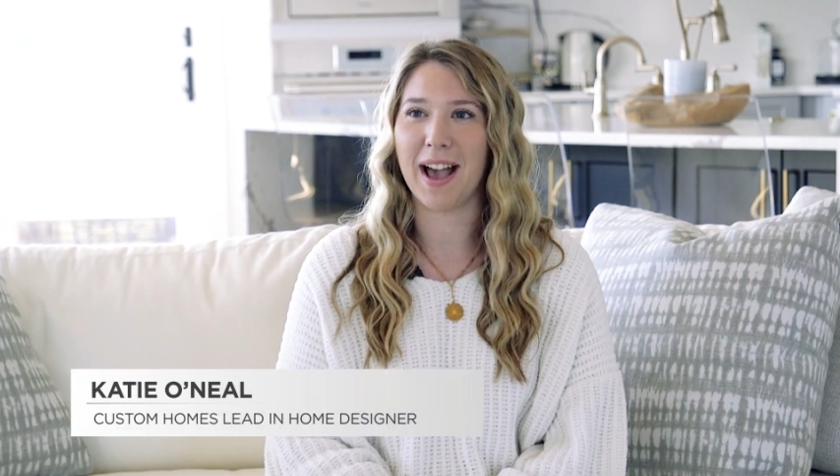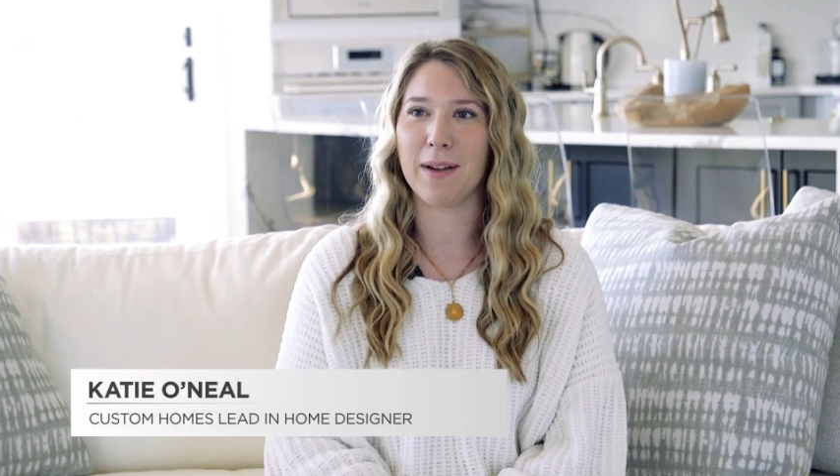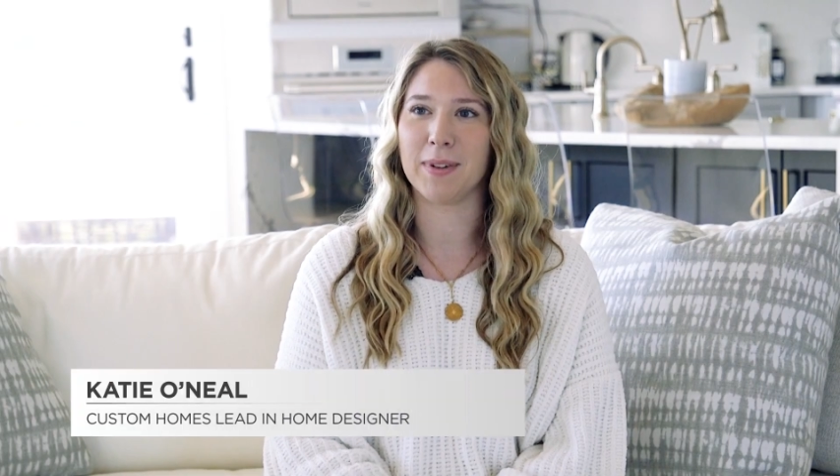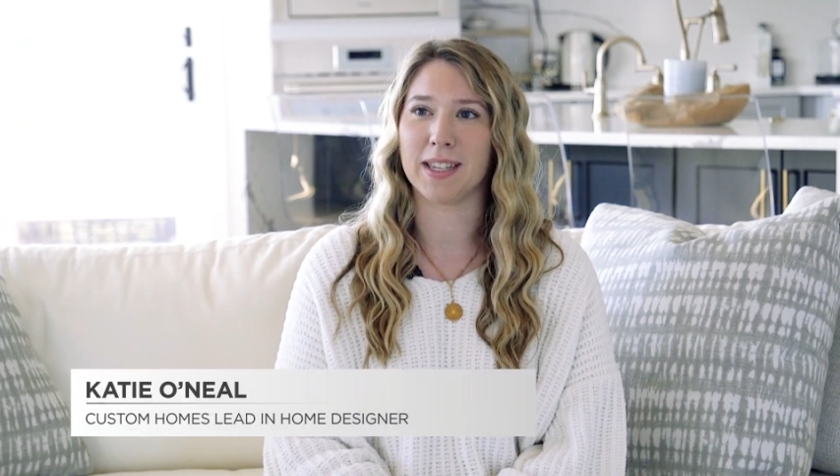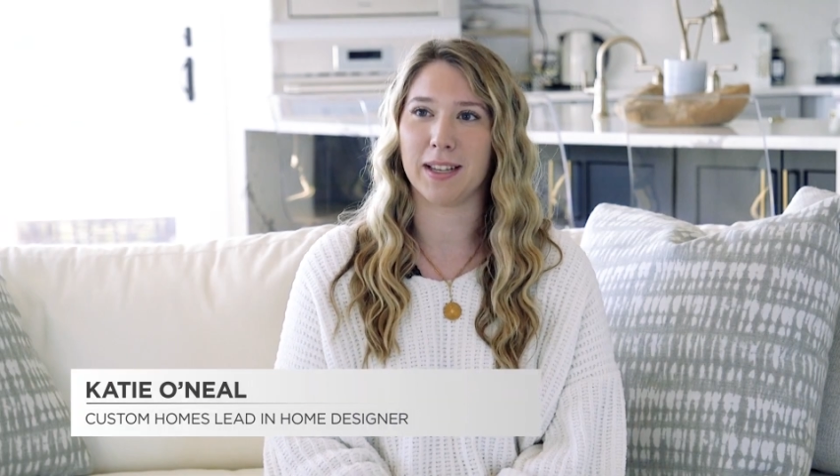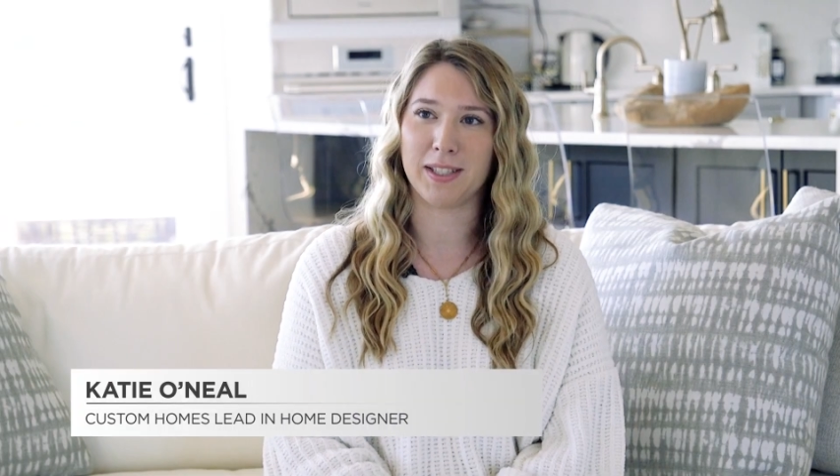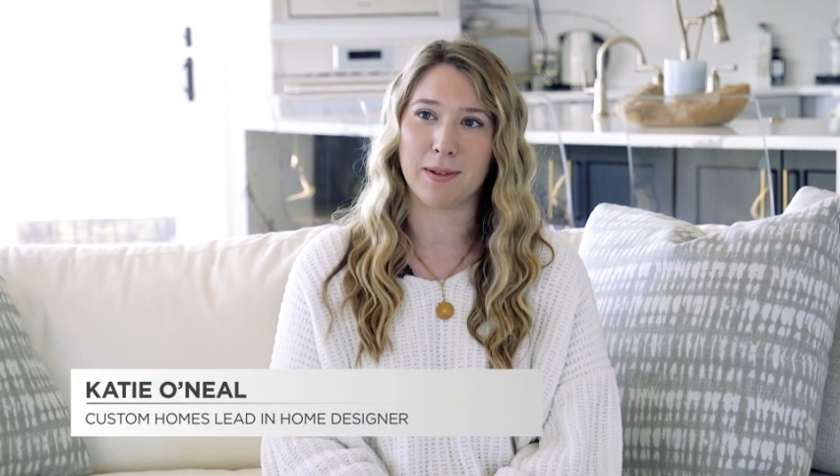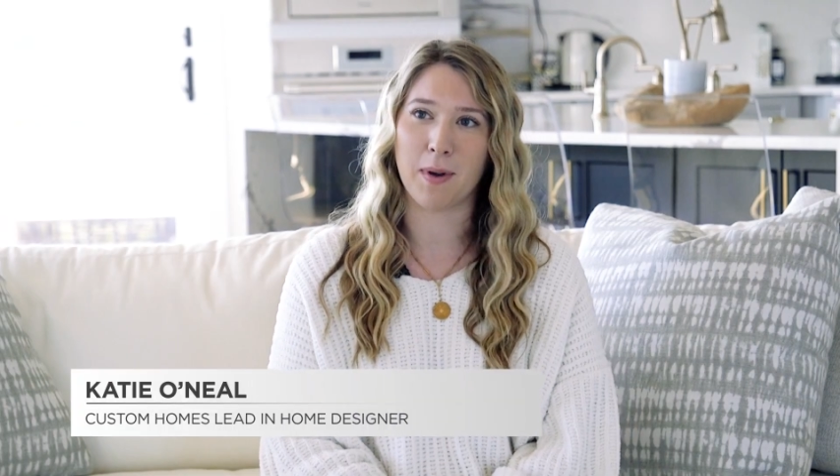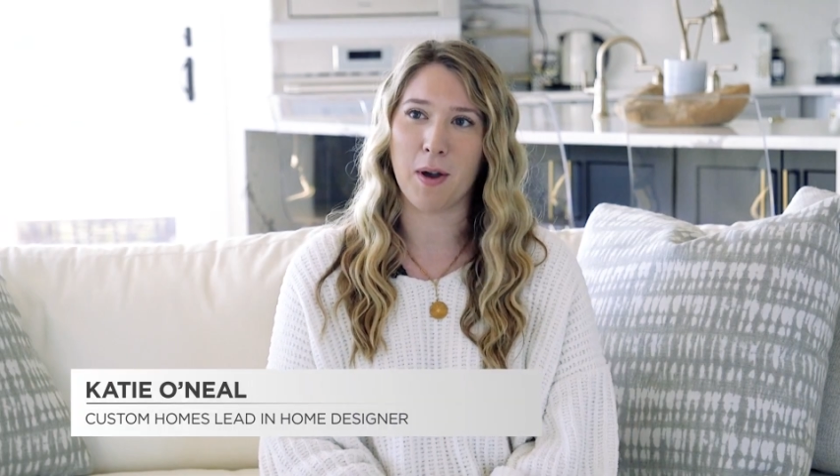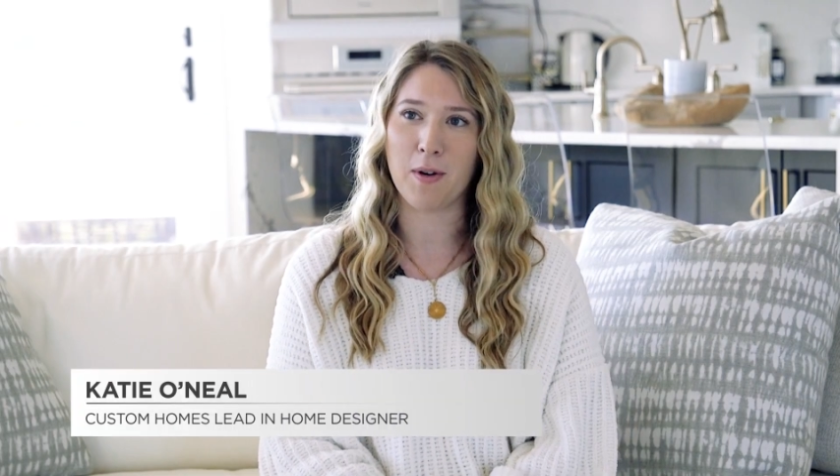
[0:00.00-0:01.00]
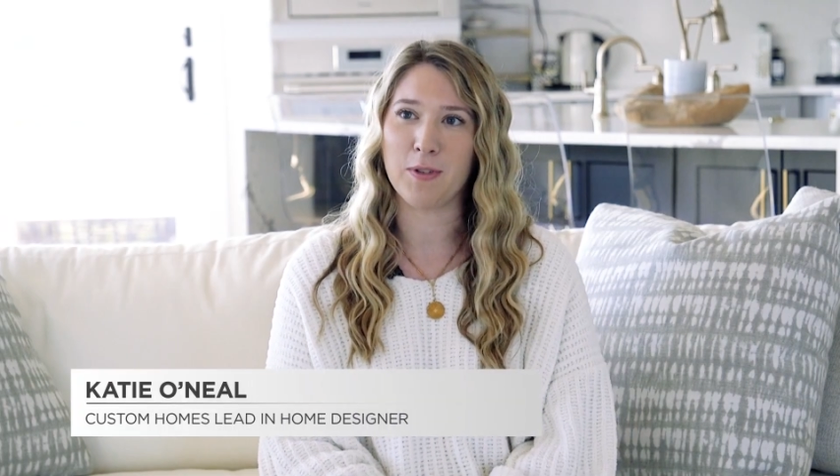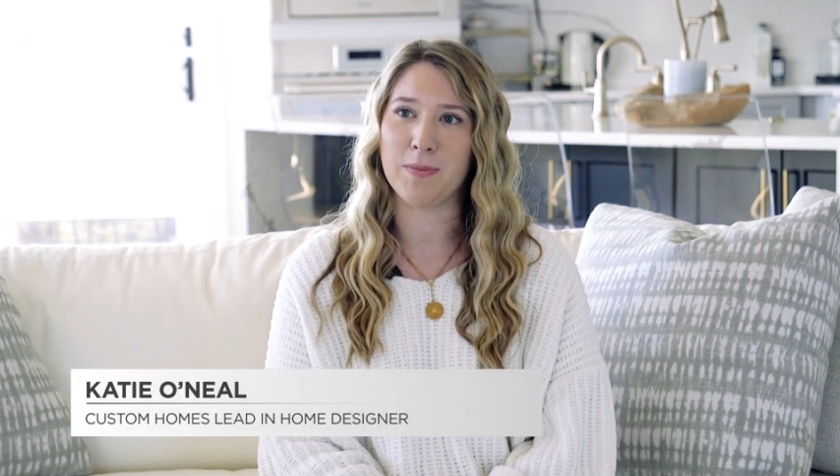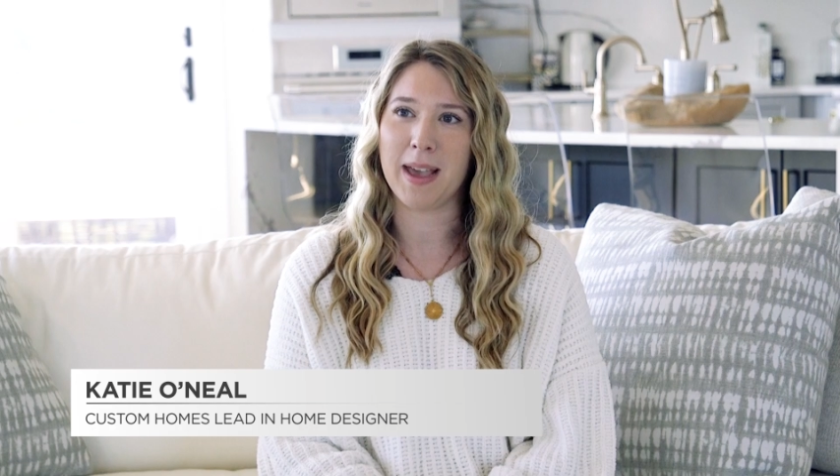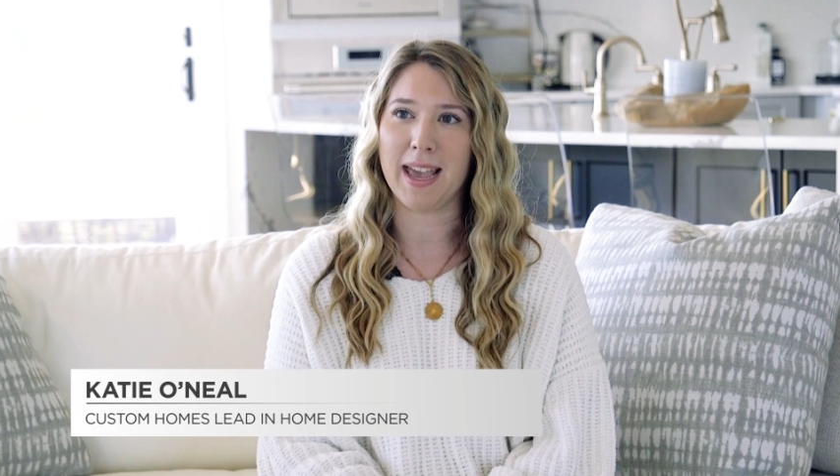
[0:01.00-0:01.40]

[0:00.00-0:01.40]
I'm with Custom Home